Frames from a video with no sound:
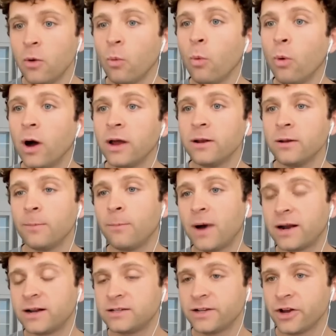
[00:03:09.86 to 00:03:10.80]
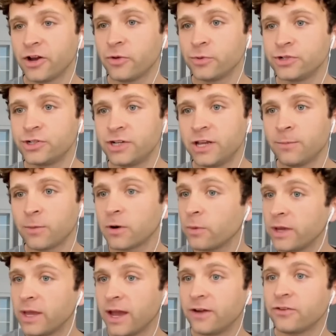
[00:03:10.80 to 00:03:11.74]
what monetary regime are
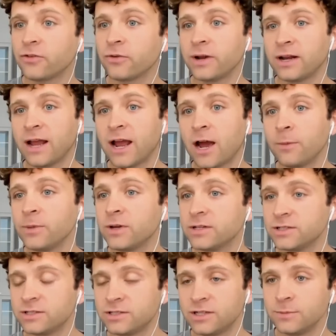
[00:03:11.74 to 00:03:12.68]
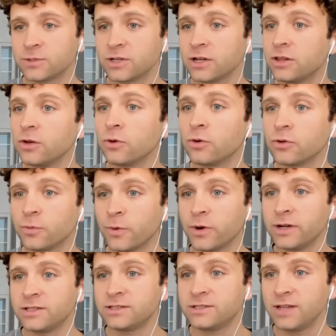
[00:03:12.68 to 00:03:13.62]
we entering now? Because it seems like the old
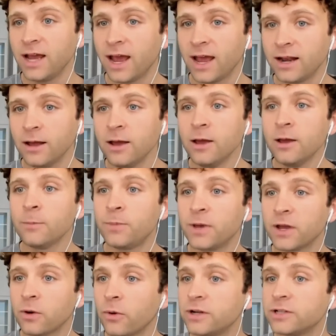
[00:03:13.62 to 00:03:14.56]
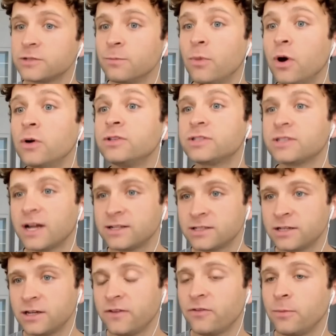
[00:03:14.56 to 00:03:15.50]
one is dead. Bitcoin is most
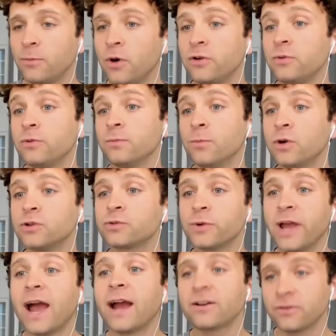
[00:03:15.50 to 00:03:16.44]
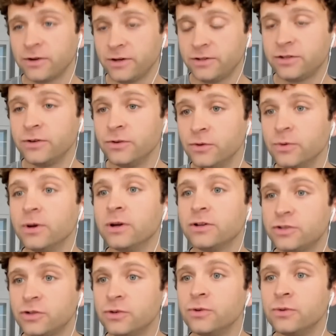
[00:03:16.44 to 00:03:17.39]
sensitive and most reactory to
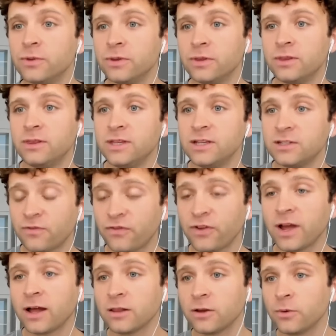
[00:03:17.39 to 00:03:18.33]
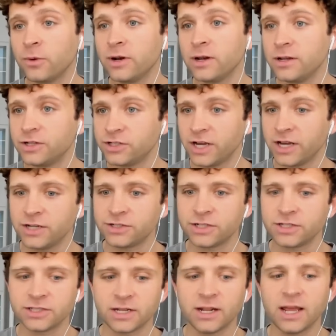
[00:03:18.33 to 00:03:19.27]
these fiat liquidity
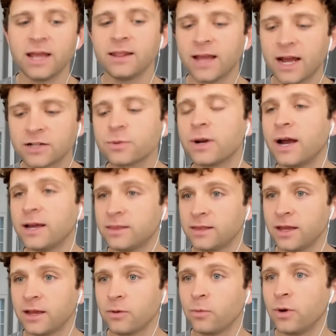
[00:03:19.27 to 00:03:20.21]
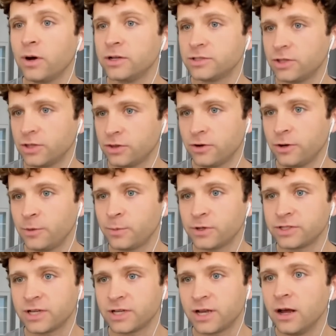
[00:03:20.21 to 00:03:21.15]
changes. And that's what I think was the
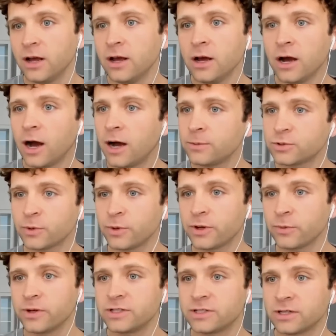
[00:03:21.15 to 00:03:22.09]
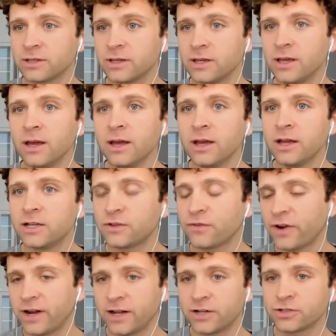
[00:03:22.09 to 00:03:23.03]
30% upswing recently, is
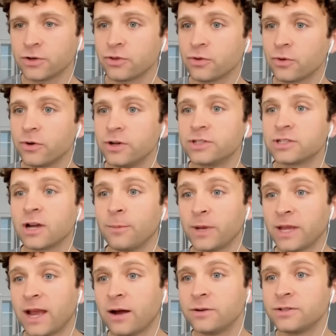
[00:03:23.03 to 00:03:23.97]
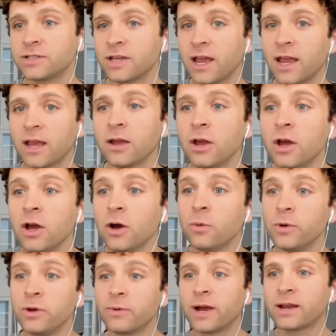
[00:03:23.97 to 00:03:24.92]
financial authorities coming out and saying,
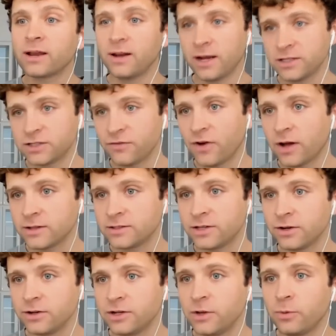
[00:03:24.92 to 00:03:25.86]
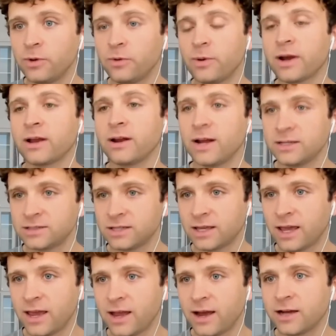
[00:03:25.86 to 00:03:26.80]
we recognize the volatility, we recognize the
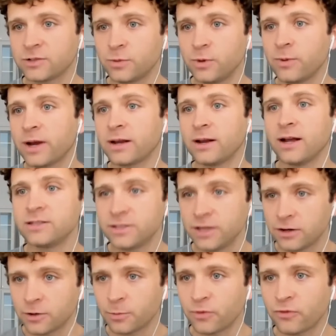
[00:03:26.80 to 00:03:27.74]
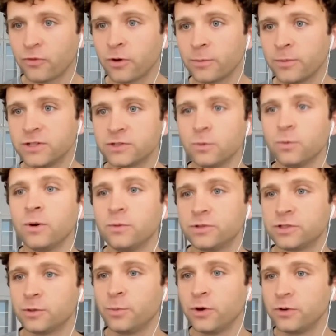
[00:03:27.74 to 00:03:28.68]
chaos, we recognize the underperformance in what
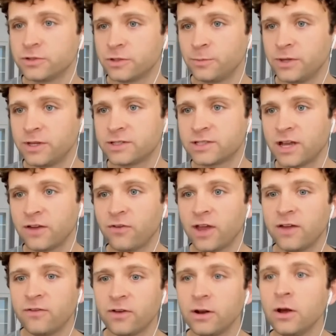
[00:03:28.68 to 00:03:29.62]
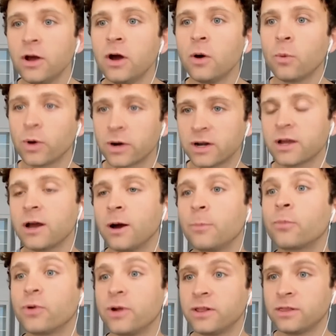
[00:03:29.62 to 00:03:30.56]
was supposed to be a safe haven. We're going to
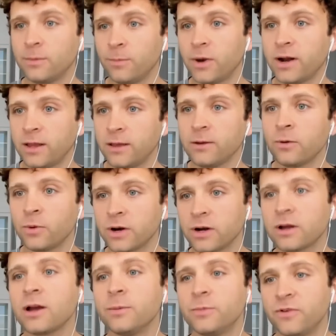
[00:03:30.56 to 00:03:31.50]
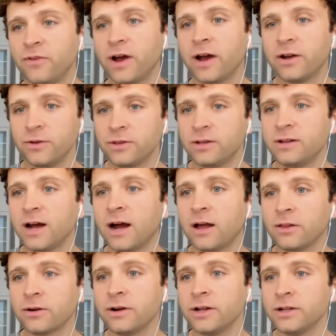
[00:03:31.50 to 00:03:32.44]
come print the money. We're going to come to value the
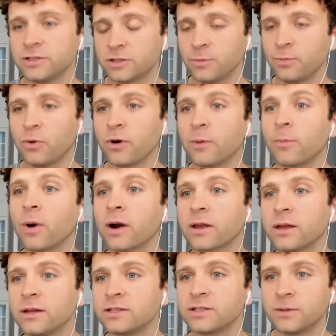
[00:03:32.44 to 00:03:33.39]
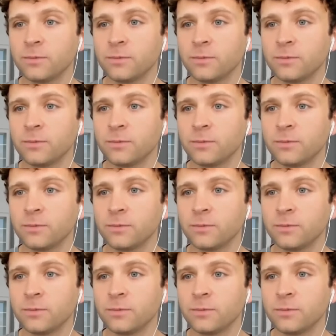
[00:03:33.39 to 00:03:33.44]
dollar and support markets,